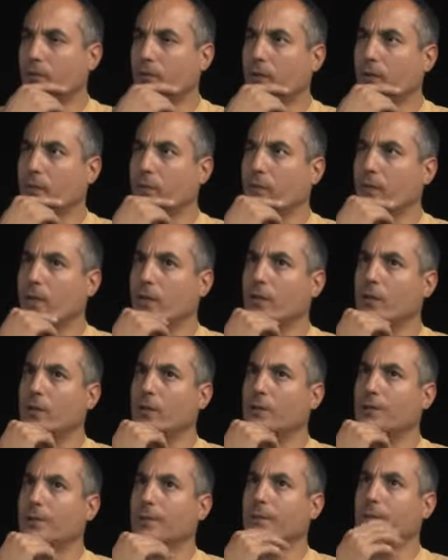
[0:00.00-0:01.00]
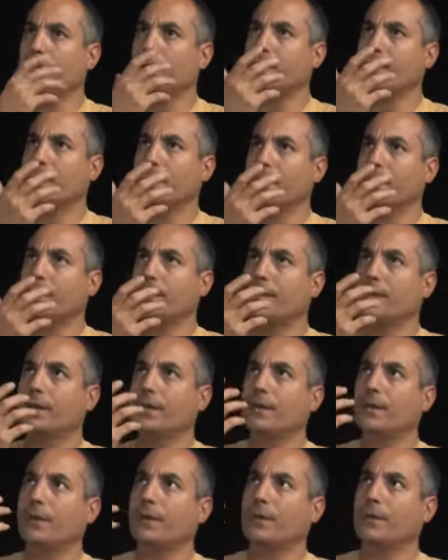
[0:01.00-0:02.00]
So failover meaning
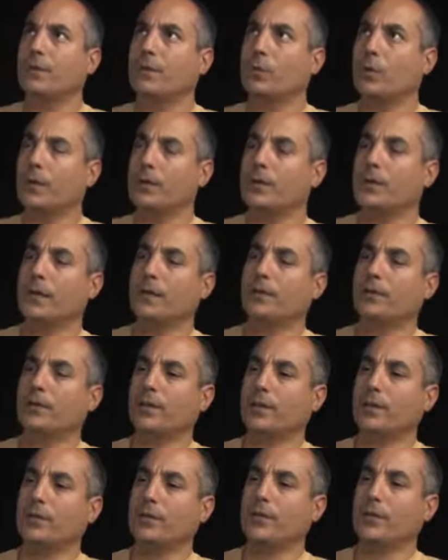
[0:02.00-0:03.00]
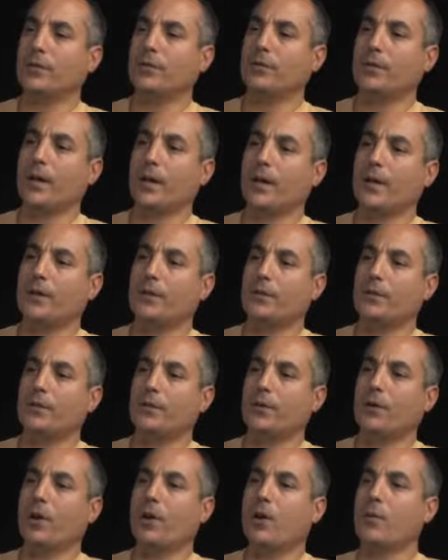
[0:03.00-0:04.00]
one data center goes down,
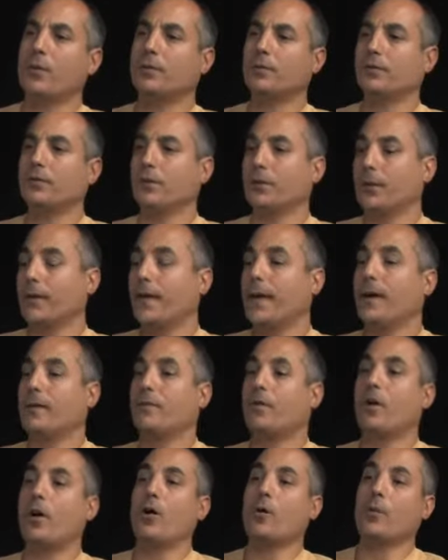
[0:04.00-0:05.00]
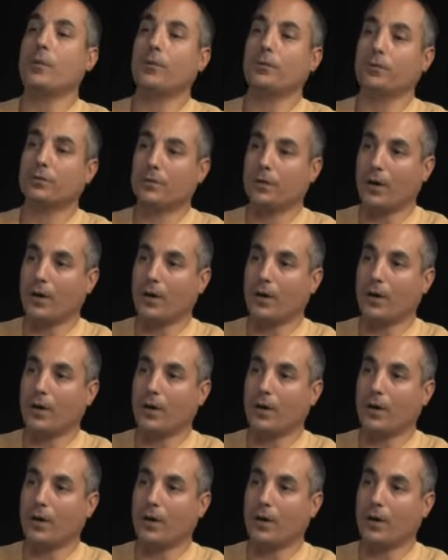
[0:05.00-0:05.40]
you're going to have always